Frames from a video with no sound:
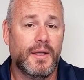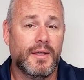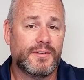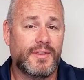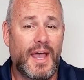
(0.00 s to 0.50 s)

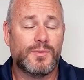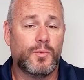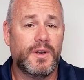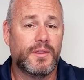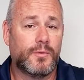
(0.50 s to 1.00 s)
So that's
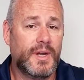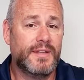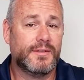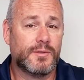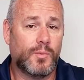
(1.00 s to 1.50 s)
one of the
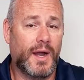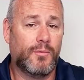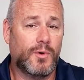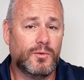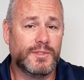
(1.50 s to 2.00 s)
reasons why
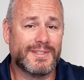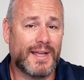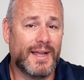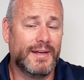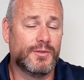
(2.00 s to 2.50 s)
role
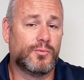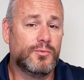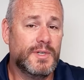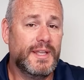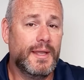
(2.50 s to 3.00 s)
design is
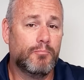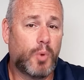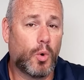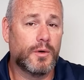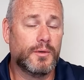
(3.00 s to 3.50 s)
really
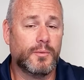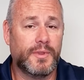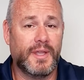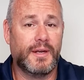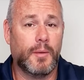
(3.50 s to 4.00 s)
important
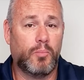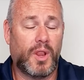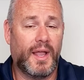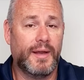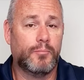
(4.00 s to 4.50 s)
within
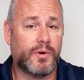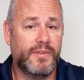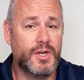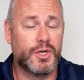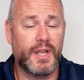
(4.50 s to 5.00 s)
compliant
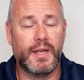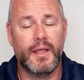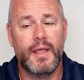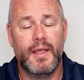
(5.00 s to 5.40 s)
provisioning,